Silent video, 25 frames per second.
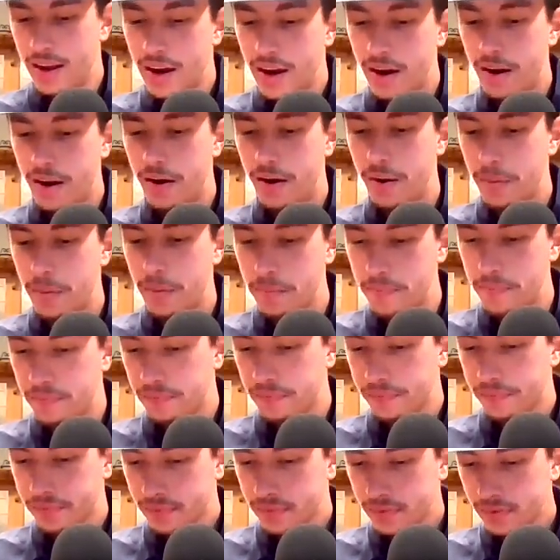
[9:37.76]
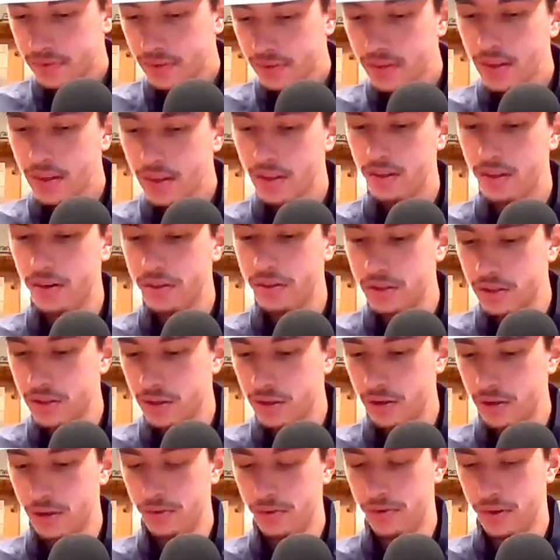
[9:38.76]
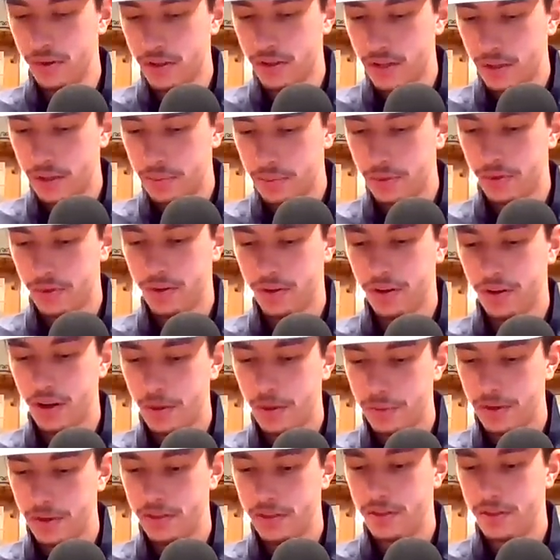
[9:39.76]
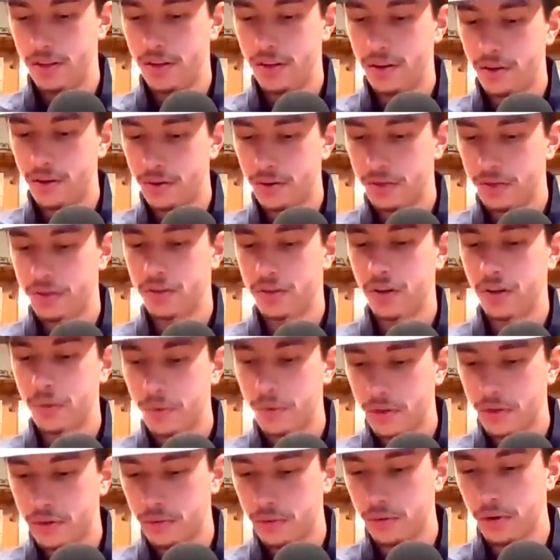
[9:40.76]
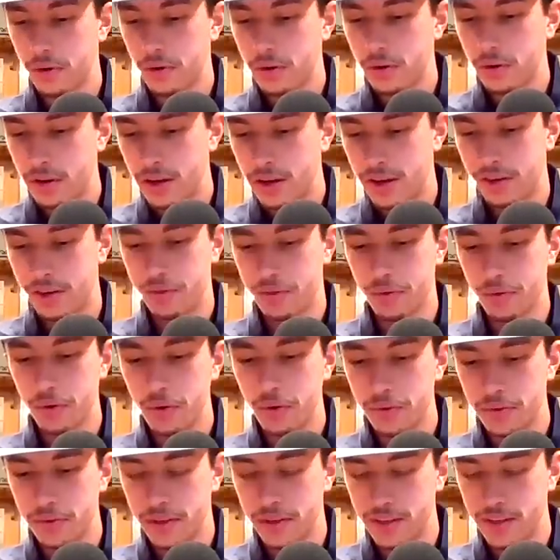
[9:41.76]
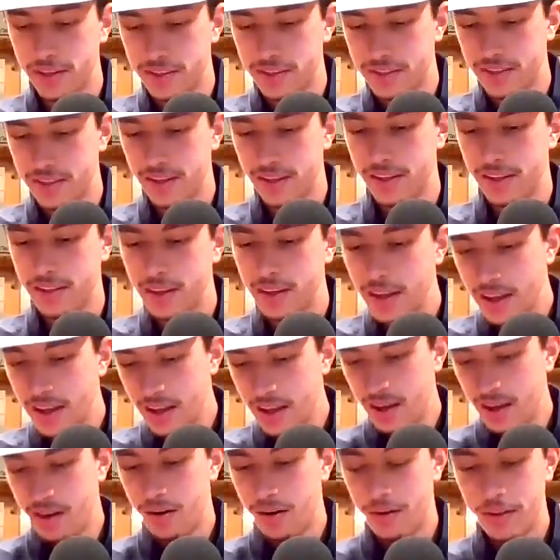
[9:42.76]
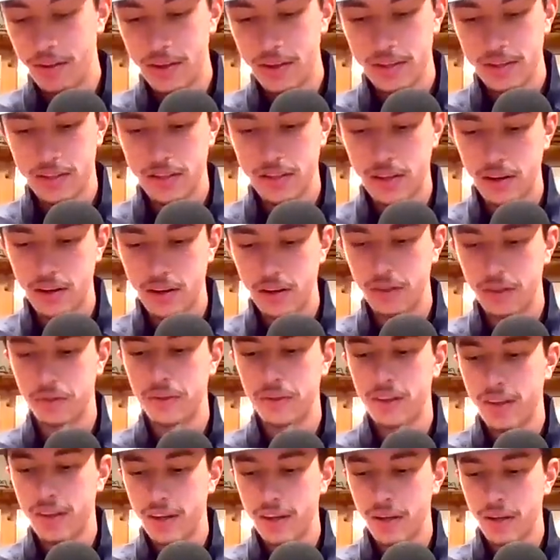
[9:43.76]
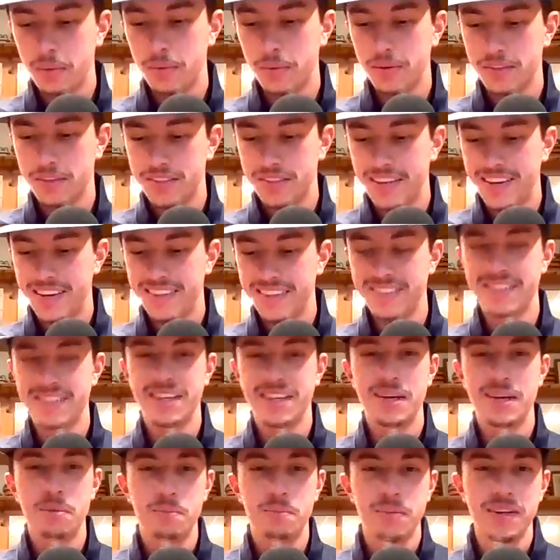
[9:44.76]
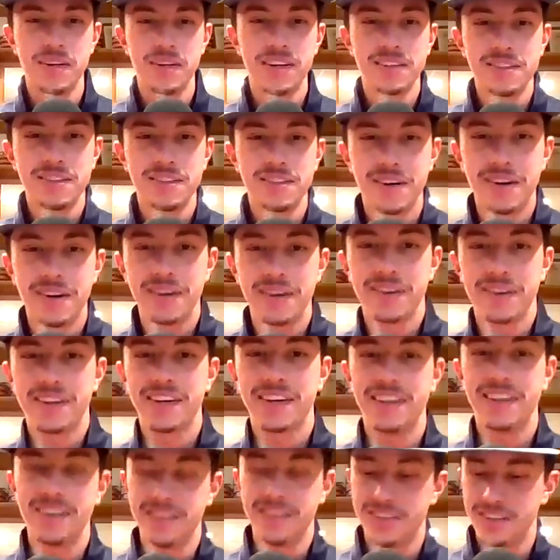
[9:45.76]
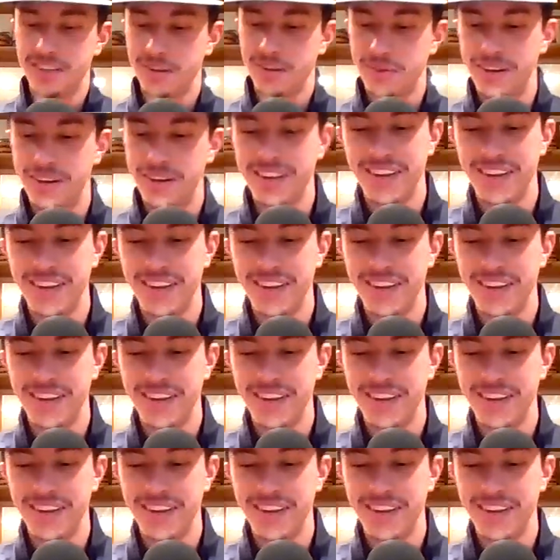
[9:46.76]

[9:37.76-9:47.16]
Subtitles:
Let's go over a couple comments here. I'll start with Groovy. He said, or they said, Aaliyah Edwards has that big dog energy.